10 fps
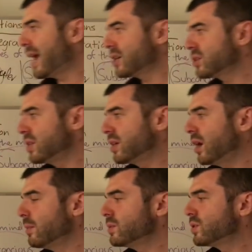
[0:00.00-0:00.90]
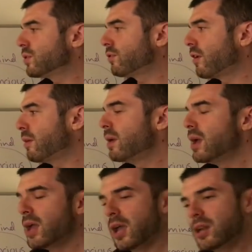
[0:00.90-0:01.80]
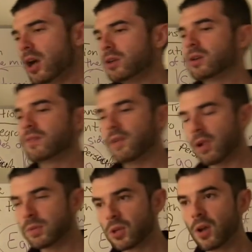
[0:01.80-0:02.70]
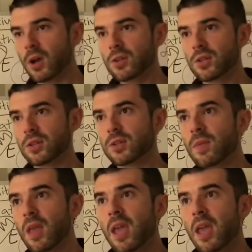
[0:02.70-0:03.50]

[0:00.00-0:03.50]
actually comes from an underdeveloped unconscious.